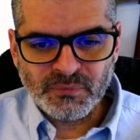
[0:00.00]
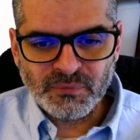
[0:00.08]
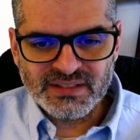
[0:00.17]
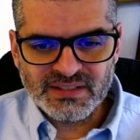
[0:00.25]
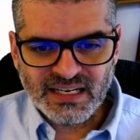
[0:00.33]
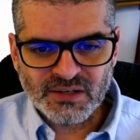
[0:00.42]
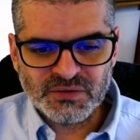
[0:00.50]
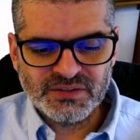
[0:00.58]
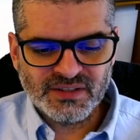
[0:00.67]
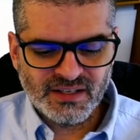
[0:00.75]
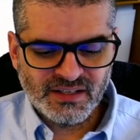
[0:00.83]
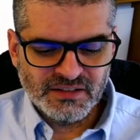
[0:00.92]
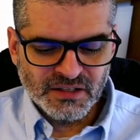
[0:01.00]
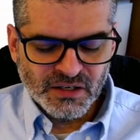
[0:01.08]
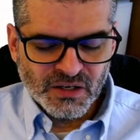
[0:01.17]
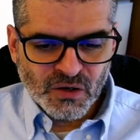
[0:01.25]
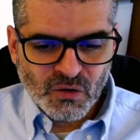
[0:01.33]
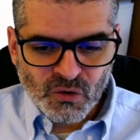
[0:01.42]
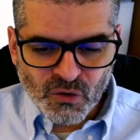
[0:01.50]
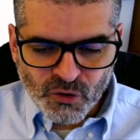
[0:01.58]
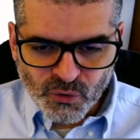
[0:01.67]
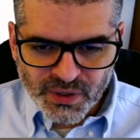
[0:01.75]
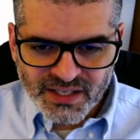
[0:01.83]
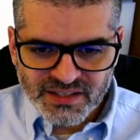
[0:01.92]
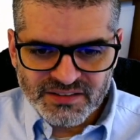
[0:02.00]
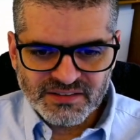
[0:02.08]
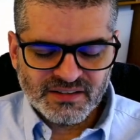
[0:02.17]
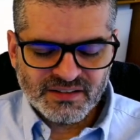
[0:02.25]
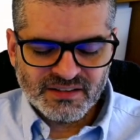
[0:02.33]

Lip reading: point out a concrete,